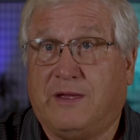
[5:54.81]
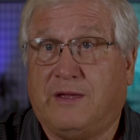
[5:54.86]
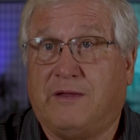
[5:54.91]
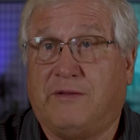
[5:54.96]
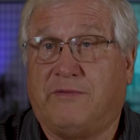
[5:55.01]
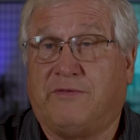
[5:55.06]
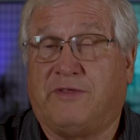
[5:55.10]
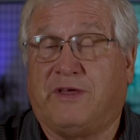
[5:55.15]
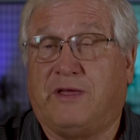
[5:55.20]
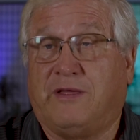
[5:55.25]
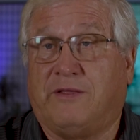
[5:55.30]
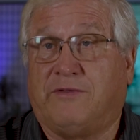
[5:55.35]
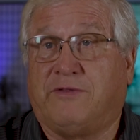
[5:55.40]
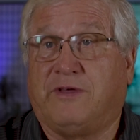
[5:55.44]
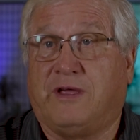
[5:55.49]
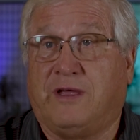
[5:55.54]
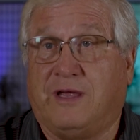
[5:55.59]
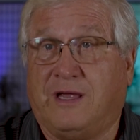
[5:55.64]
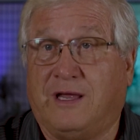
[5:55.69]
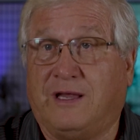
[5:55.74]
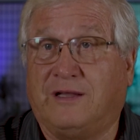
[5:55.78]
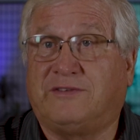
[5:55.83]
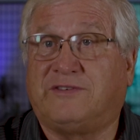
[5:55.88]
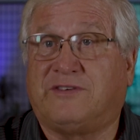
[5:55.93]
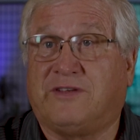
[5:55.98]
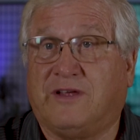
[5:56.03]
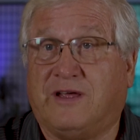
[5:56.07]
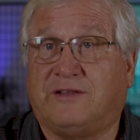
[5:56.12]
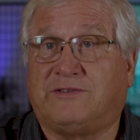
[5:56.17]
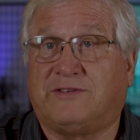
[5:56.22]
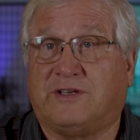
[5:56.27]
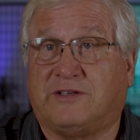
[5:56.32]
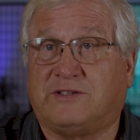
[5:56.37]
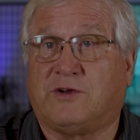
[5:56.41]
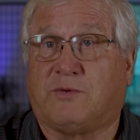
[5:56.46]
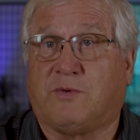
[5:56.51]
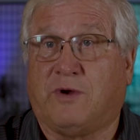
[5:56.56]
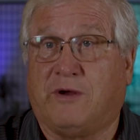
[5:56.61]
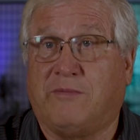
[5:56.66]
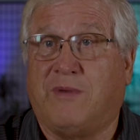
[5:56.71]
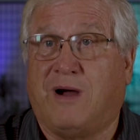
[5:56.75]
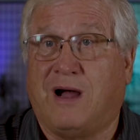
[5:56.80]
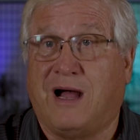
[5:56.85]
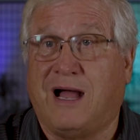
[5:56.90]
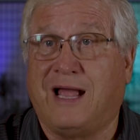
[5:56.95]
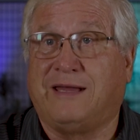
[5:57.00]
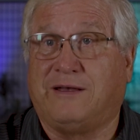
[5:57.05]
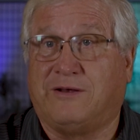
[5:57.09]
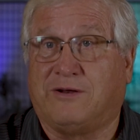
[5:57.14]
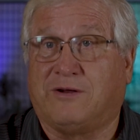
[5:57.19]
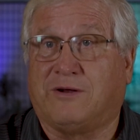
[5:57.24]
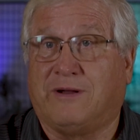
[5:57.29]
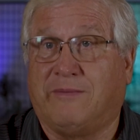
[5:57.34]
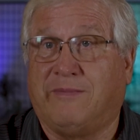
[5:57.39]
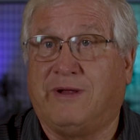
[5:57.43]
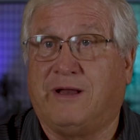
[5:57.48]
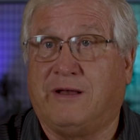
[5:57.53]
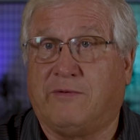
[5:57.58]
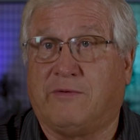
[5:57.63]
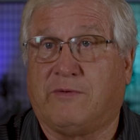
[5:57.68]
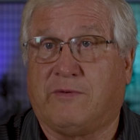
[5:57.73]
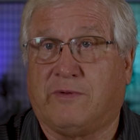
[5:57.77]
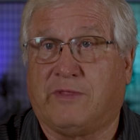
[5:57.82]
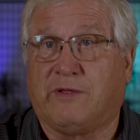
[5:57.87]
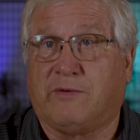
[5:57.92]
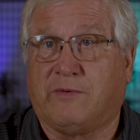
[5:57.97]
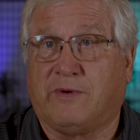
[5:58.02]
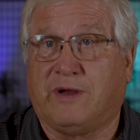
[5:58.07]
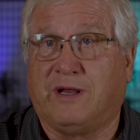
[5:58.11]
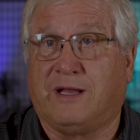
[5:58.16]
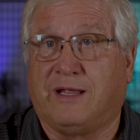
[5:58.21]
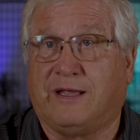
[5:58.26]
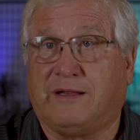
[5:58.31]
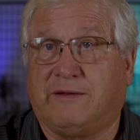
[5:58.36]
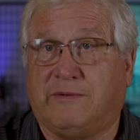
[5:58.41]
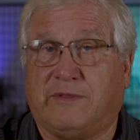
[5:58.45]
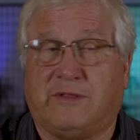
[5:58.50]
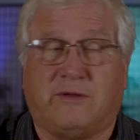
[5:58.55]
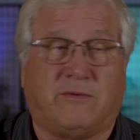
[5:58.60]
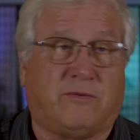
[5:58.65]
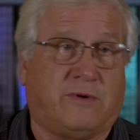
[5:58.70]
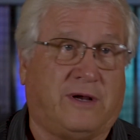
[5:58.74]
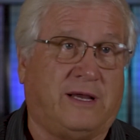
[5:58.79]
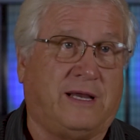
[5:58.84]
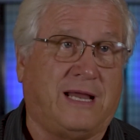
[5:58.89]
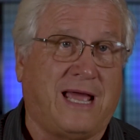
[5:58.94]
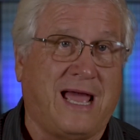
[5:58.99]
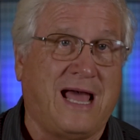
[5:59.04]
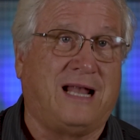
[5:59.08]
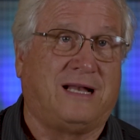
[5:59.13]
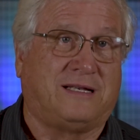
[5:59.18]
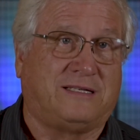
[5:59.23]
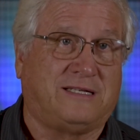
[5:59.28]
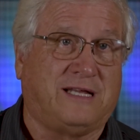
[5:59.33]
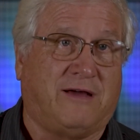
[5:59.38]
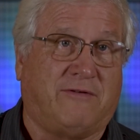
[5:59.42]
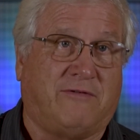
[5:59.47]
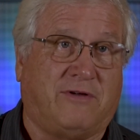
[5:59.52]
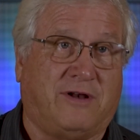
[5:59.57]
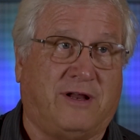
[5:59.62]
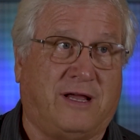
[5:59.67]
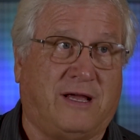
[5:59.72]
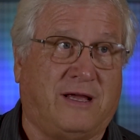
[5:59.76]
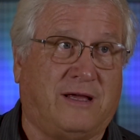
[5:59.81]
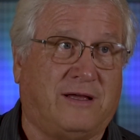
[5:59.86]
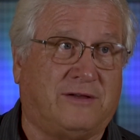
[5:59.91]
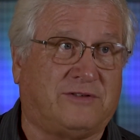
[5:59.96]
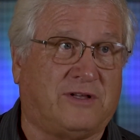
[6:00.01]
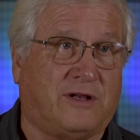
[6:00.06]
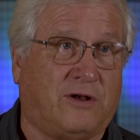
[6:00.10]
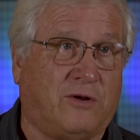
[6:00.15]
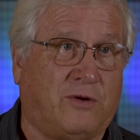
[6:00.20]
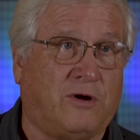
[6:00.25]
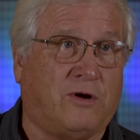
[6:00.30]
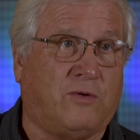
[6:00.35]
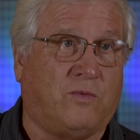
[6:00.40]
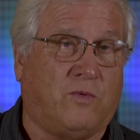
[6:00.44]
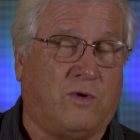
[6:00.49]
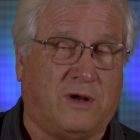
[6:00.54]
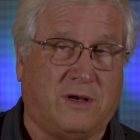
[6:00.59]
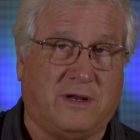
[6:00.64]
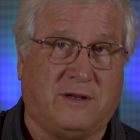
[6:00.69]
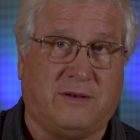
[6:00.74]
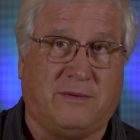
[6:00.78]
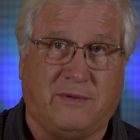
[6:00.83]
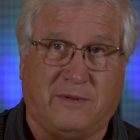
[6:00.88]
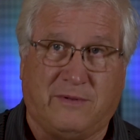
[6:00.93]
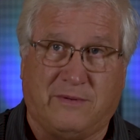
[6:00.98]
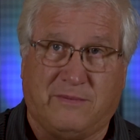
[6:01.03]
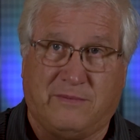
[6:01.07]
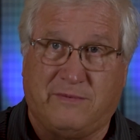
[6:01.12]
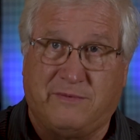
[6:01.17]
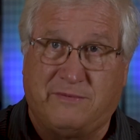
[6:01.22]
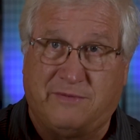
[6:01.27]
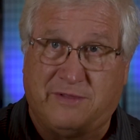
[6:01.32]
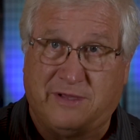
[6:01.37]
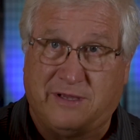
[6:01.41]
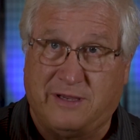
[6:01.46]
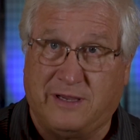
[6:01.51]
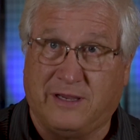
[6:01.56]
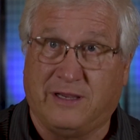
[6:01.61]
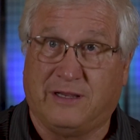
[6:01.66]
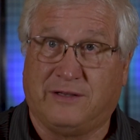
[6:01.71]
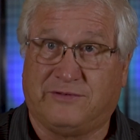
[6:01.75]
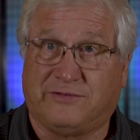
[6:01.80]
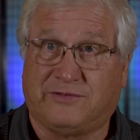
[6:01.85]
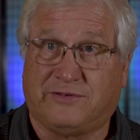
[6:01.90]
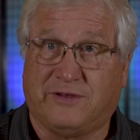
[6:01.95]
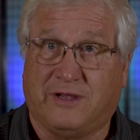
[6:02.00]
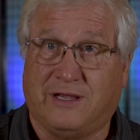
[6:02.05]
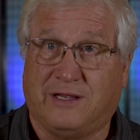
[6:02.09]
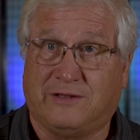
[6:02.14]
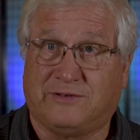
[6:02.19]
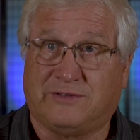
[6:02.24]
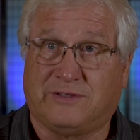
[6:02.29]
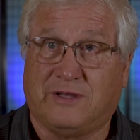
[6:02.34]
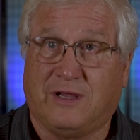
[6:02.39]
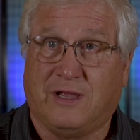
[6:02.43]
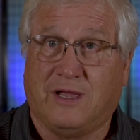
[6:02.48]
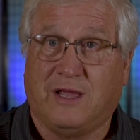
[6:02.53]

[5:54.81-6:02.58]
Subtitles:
the incense is a reminder. I mean, the reality of it is the Lord wanted the incense